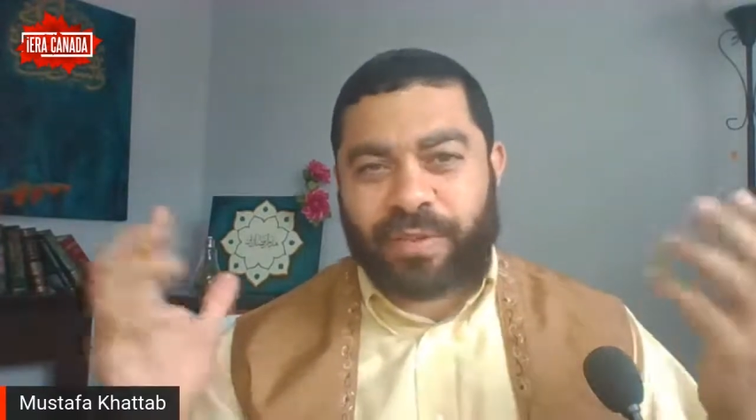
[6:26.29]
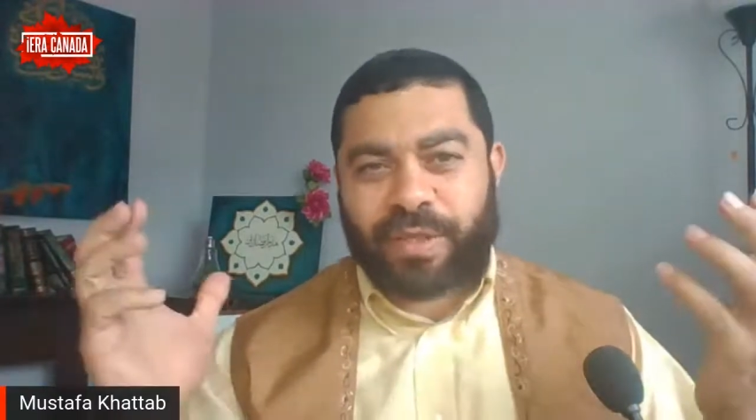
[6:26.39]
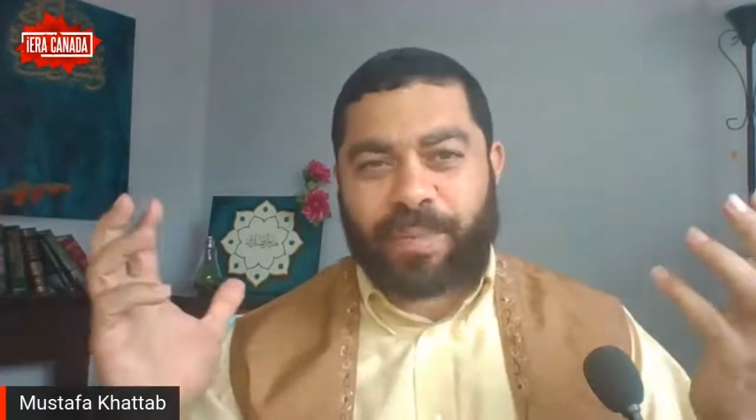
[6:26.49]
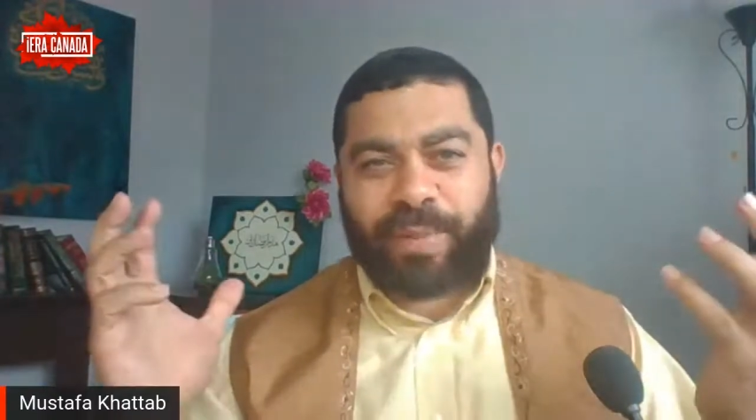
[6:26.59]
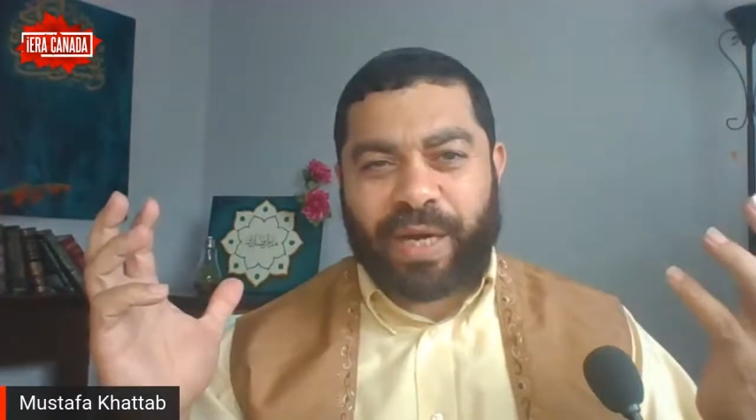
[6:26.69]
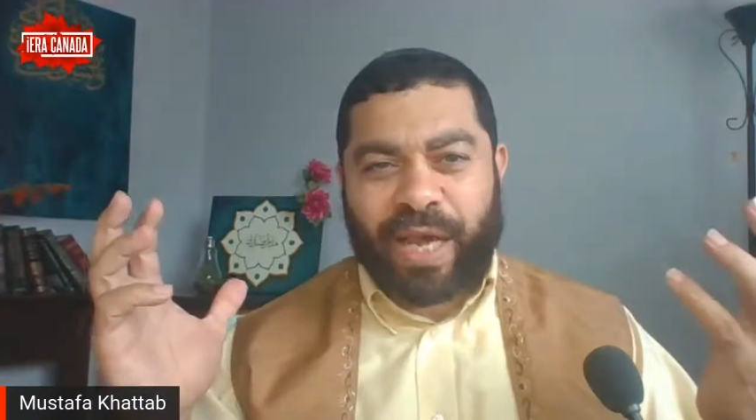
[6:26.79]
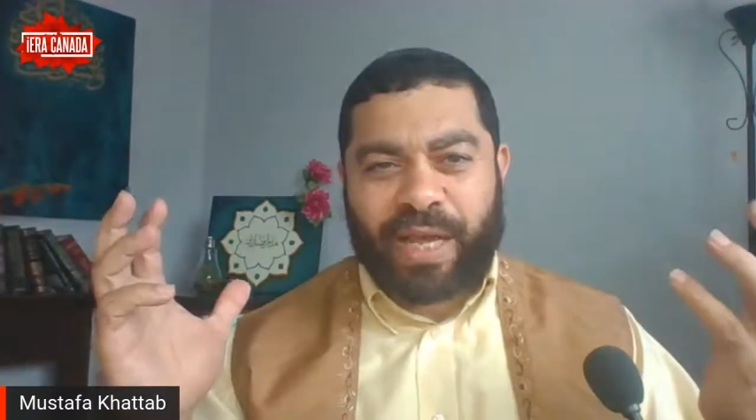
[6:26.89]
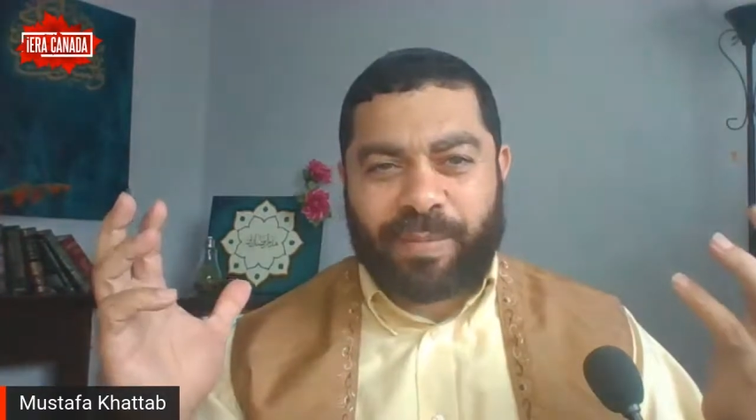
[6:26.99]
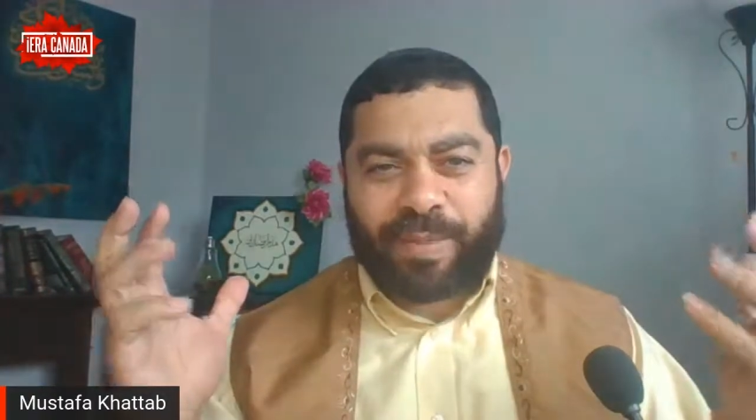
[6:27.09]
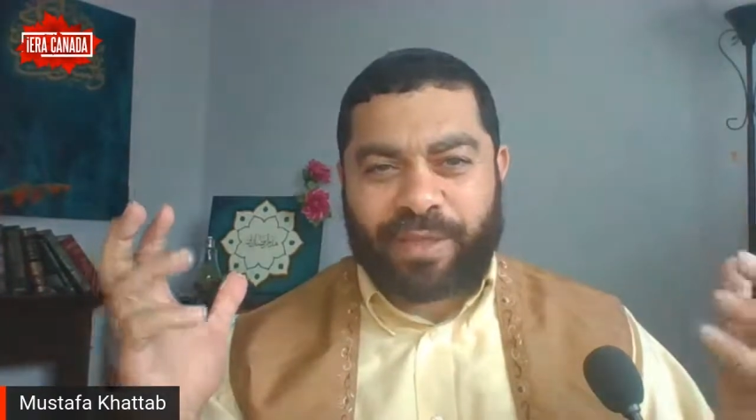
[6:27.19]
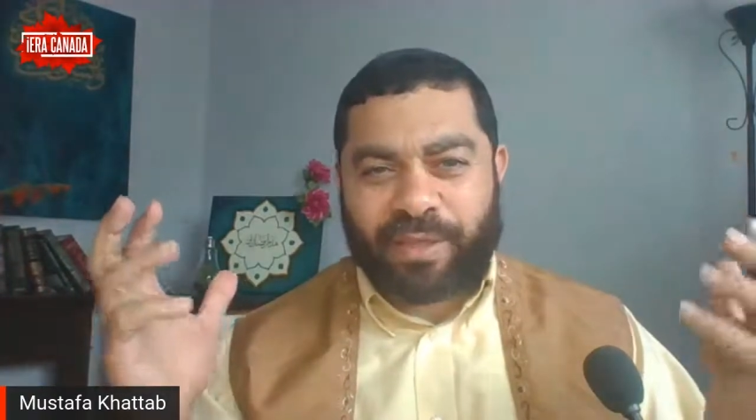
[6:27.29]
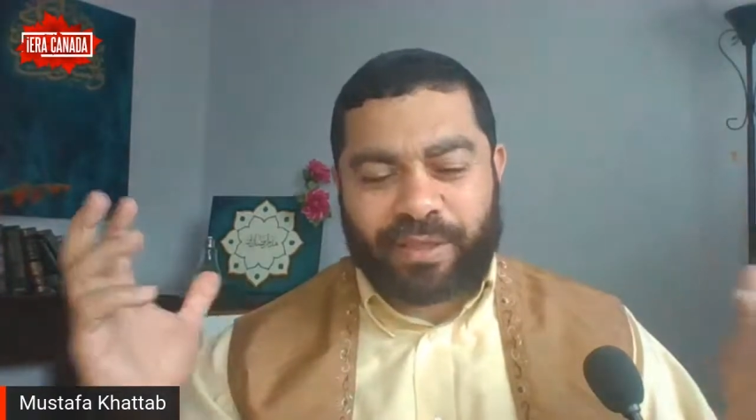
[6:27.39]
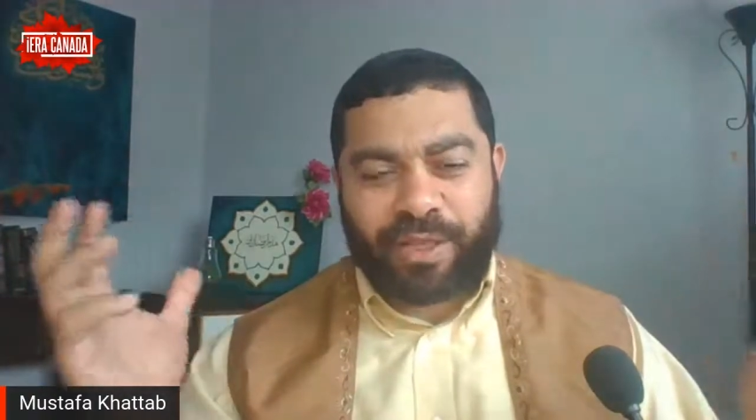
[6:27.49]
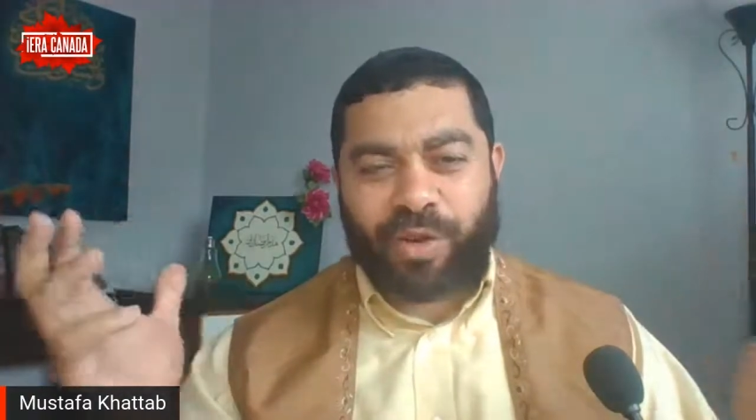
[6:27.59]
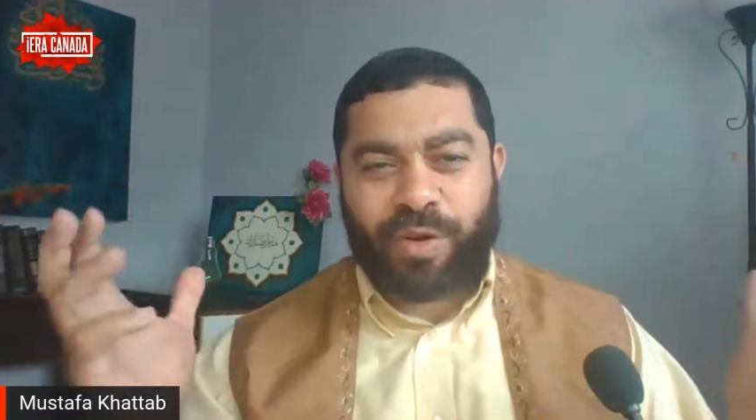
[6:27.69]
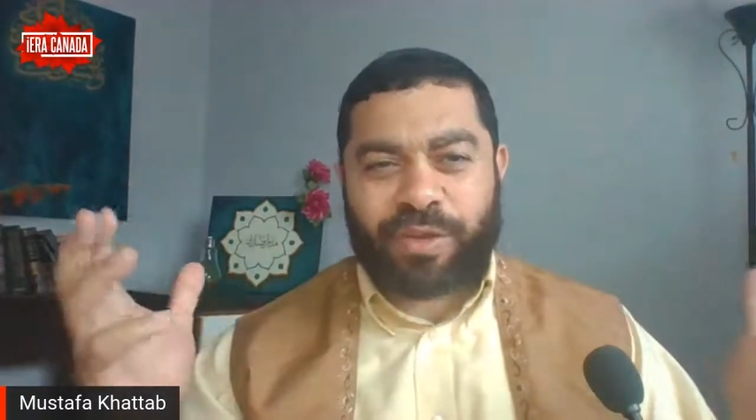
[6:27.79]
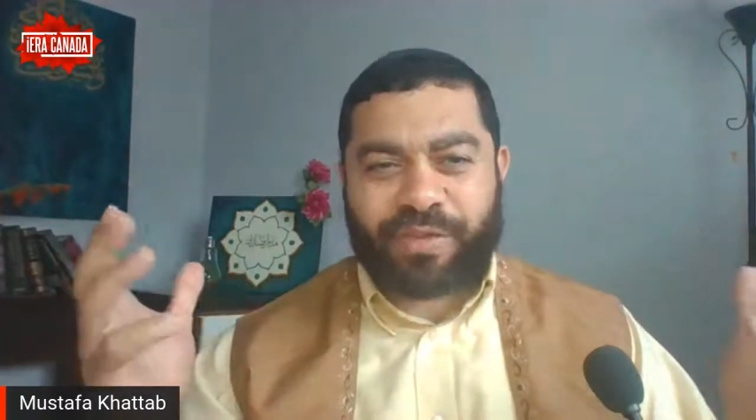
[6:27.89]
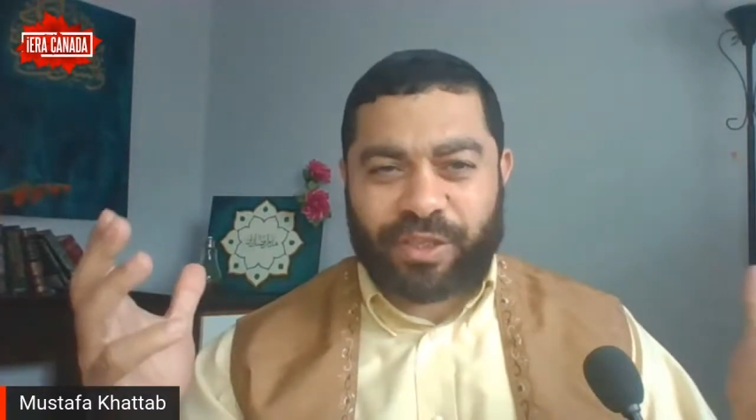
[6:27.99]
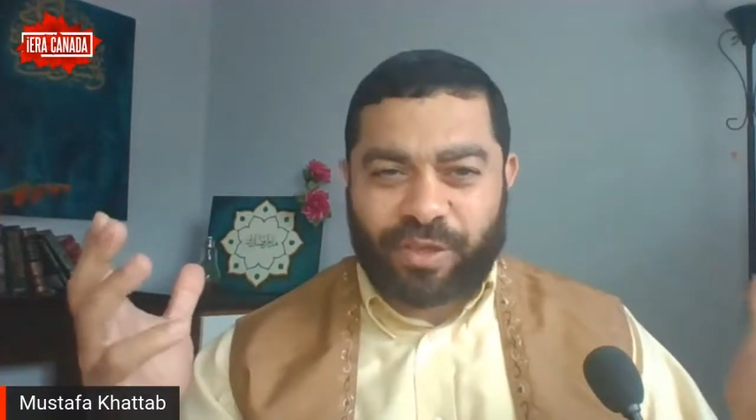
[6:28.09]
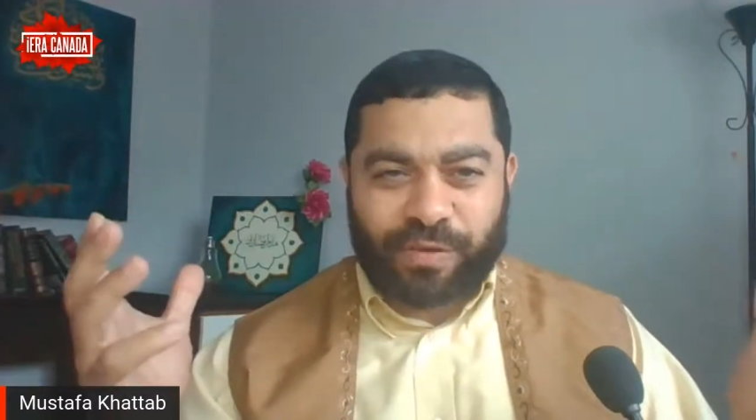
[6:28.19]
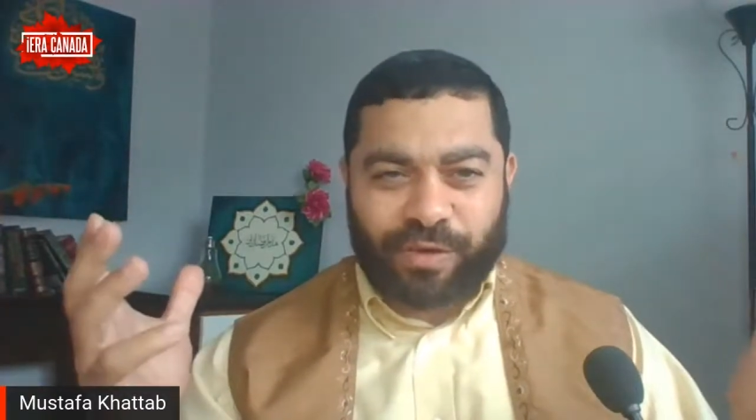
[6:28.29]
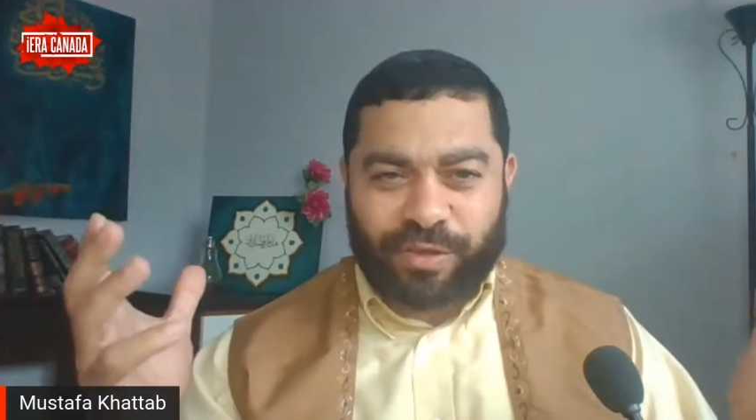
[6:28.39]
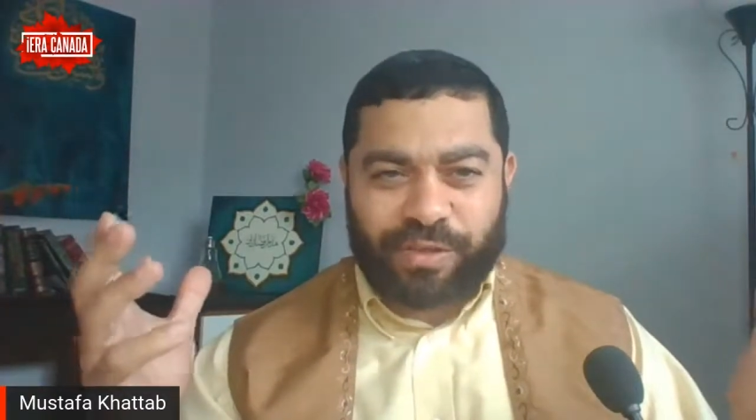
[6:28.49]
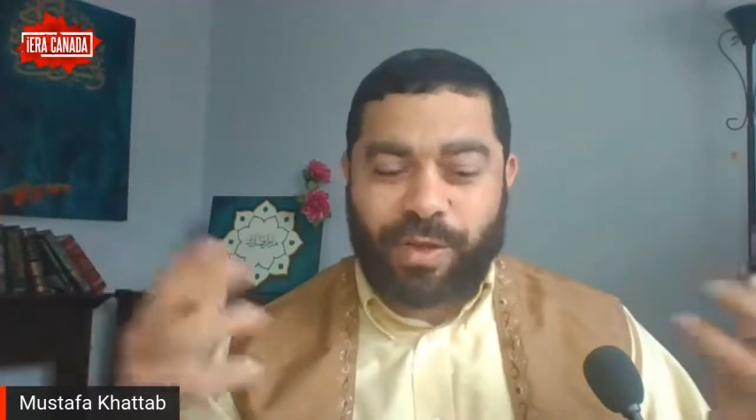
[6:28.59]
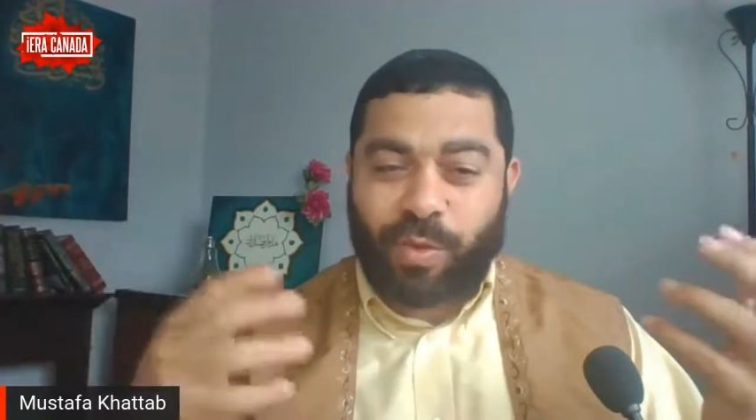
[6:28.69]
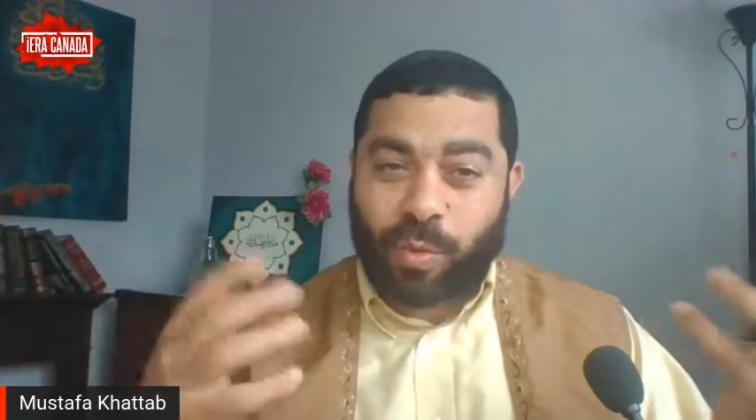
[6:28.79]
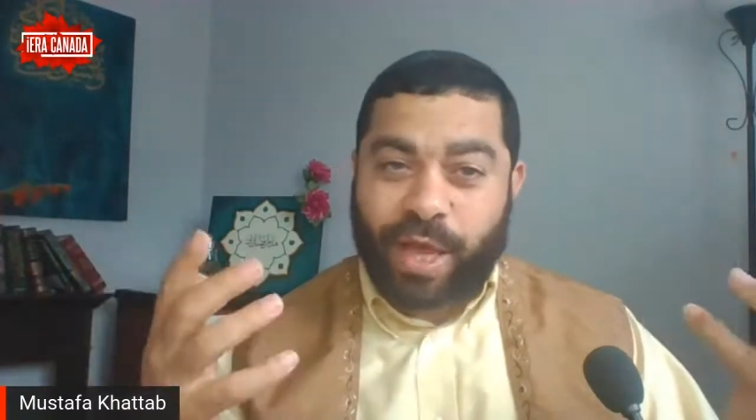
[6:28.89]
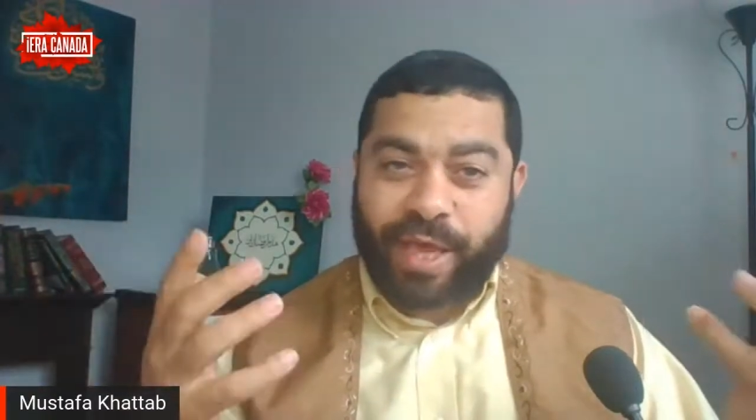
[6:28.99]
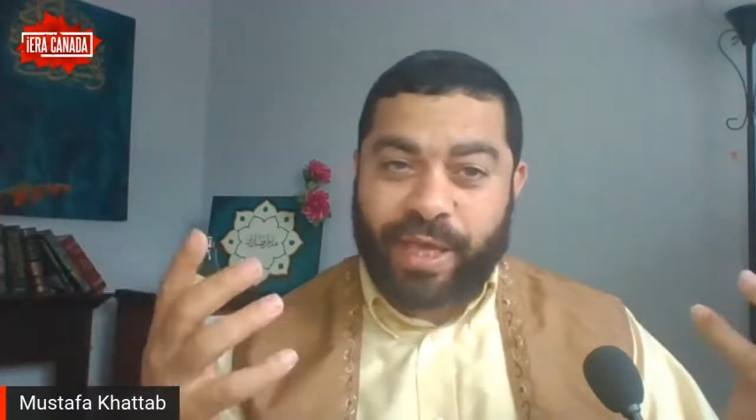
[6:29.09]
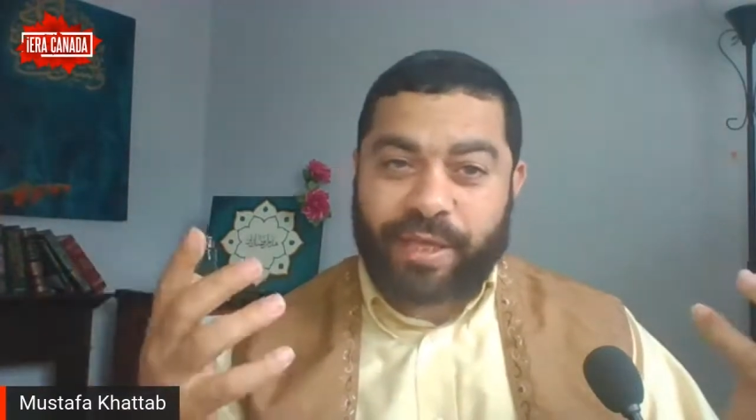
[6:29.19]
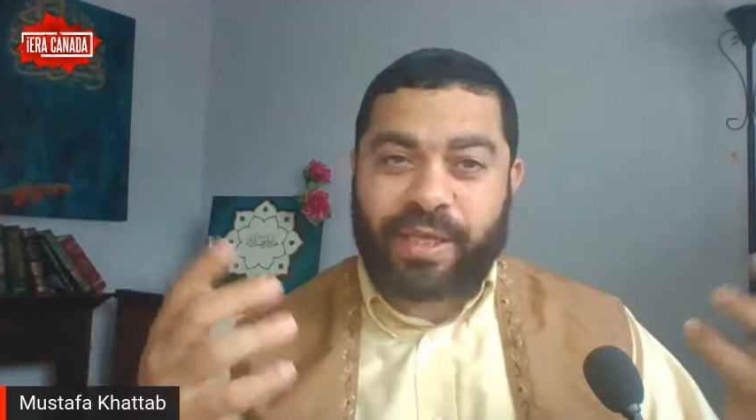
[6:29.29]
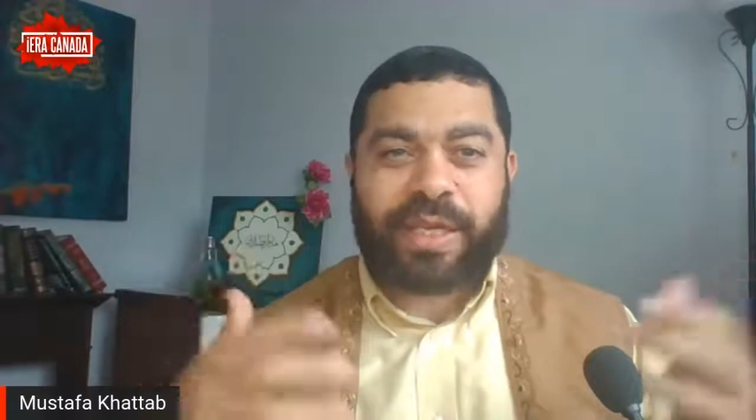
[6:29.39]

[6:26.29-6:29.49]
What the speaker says: Rabbil Alameen, the Lord of the universe. Why?